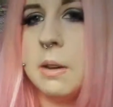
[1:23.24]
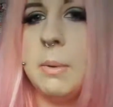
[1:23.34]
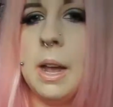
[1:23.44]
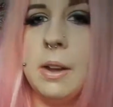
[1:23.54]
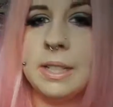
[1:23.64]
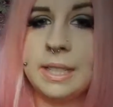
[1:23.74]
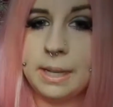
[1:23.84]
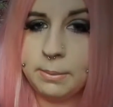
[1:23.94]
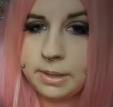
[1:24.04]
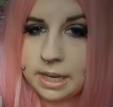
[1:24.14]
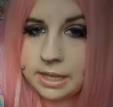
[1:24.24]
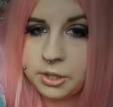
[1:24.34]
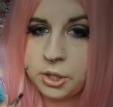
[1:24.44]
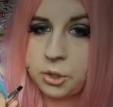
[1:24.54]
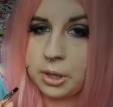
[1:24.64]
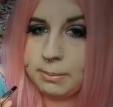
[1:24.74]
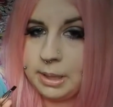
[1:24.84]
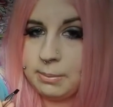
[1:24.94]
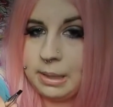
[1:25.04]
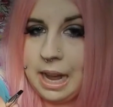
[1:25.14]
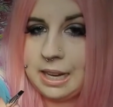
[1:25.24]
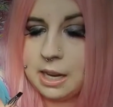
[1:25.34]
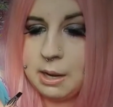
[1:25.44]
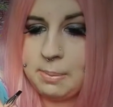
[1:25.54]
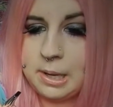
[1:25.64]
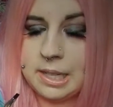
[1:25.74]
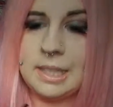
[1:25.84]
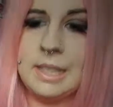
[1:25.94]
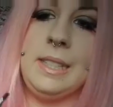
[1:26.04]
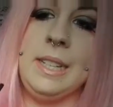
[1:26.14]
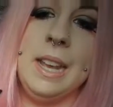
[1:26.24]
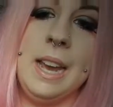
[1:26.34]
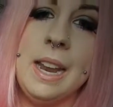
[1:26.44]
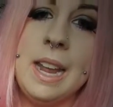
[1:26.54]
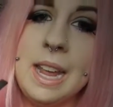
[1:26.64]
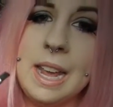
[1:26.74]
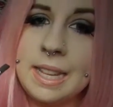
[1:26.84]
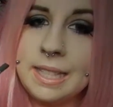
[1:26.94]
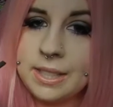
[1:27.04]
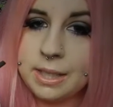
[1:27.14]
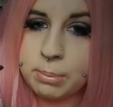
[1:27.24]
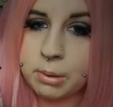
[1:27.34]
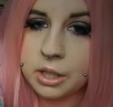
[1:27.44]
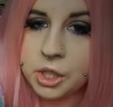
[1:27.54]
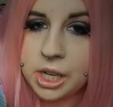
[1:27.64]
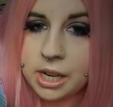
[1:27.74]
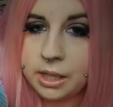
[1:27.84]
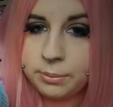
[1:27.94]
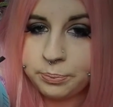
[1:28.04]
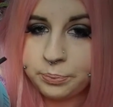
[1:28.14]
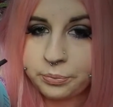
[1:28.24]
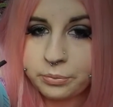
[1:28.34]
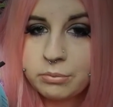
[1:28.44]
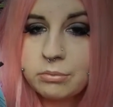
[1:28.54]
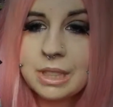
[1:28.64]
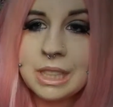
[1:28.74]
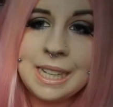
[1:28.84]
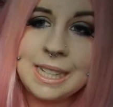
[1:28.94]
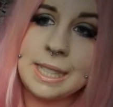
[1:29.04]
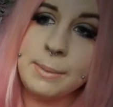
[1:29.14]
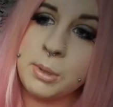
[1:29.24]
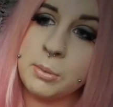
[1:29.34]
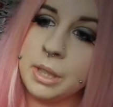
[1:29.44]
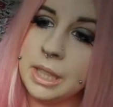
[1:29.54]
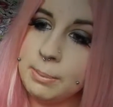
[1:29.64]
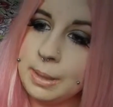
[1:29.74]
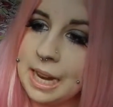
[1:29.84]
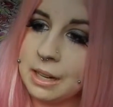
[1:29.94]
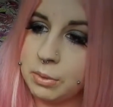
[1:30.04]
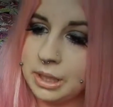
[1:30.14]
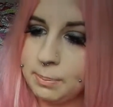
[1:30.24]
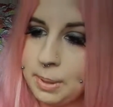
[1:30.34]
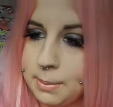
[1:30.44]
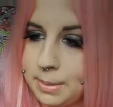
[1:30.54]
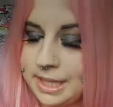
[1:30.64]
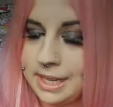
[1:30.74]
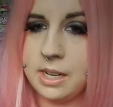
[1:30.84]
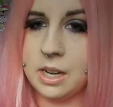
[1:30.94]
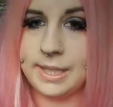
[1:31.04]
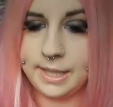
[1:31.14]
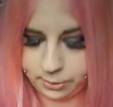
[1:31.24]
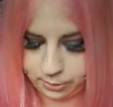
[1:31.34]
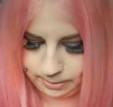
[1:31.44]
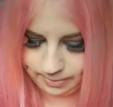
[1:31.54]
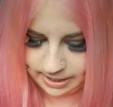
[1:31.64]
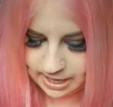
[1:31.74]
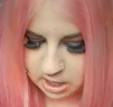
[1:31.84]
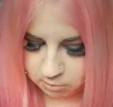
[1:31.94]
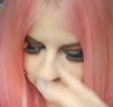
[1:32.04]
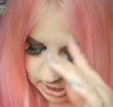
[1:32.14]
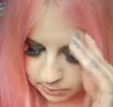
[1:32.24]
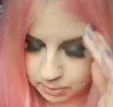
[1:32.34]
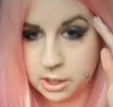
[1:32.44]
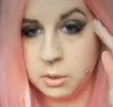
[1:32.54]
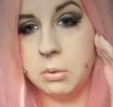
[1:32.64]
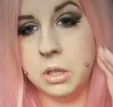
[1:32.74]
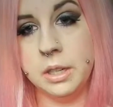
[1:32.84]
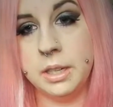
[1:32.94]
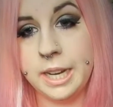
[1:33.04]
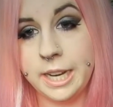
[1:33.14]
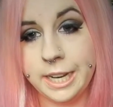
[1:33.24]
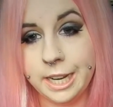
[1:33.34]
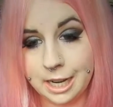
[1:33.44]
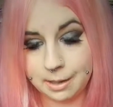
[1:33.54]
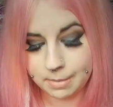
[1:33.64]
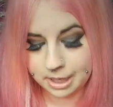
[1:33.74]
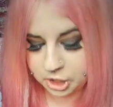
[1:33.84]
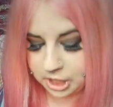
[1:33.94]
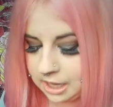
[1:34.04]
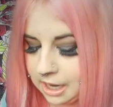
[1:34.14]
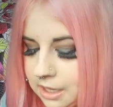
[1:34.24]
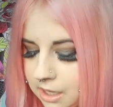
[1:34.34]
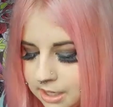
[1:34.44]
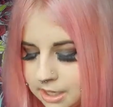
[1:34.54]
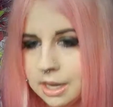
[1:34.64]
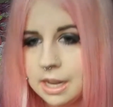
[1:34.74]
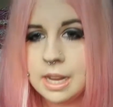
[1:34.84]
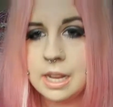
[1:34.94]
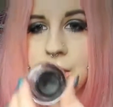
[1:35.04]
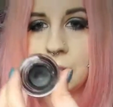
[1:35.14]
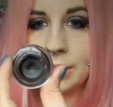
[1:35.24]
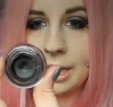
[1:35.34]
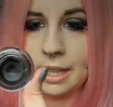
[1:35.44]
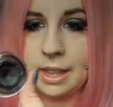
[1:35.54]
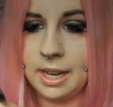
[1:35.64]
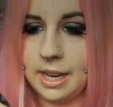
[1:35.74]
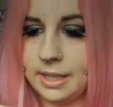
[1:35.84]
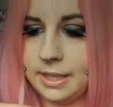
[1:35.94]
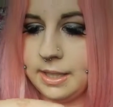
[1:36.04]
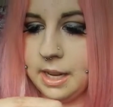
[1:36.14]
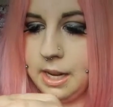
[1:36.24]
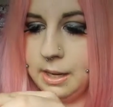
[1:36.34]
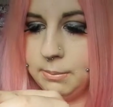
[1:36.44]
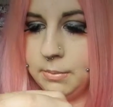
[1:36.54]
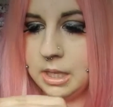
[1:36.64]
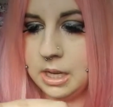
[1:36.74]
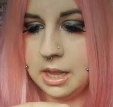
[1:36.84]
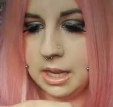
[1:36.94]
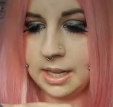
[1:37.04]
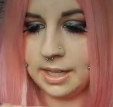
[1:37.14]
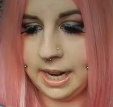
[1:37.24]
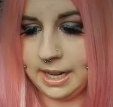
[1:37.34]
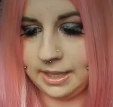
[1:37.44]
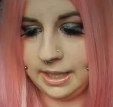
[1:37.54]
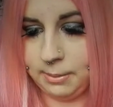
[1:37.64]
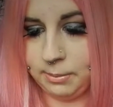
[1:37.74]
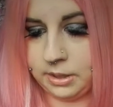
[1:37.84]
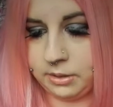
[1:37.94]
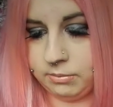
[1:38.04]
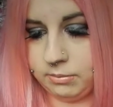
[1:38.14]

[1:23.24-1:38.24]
Wow, it seems extremely black. I hope you guys can see that. This is the brush here. Seems really black, really pigmented, nice and creamy, which is what you want in a gel eyeliner. Looks like this. The container seems